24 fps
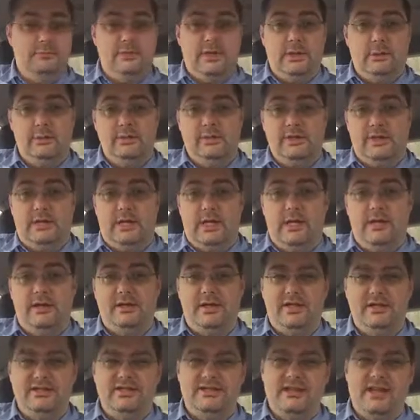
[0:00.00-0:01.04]
mile to the
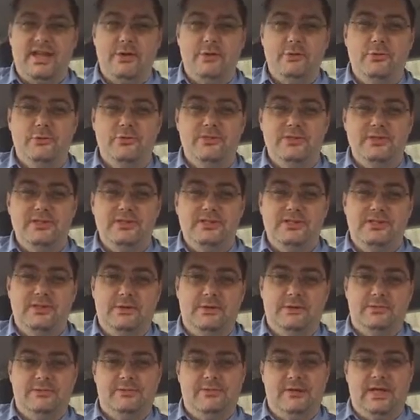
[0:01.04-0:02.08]
gallon in town and
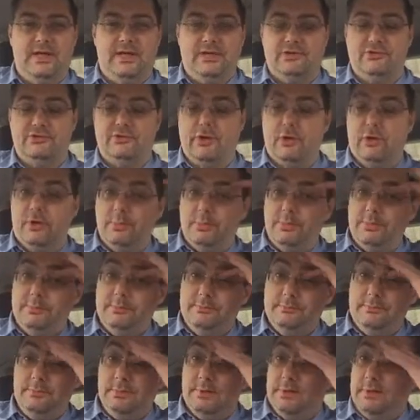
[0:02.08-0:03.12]
sort of extra
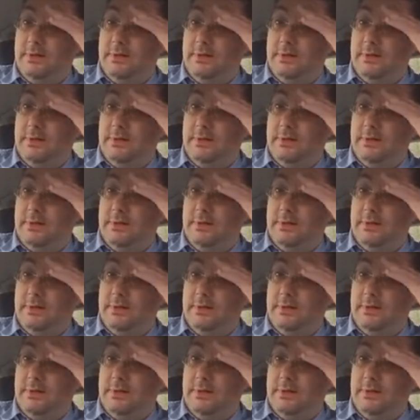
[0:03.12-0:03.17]
urban.